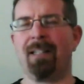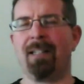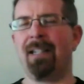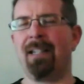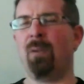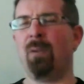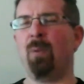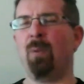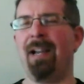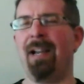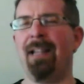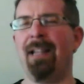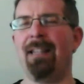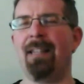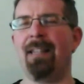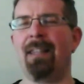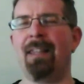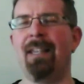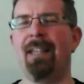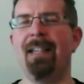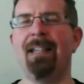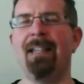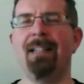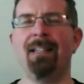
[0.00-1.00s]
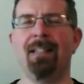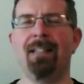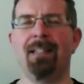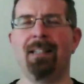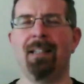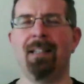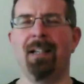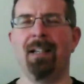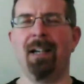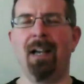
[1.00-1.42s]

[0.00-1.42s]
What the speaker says: away the things that are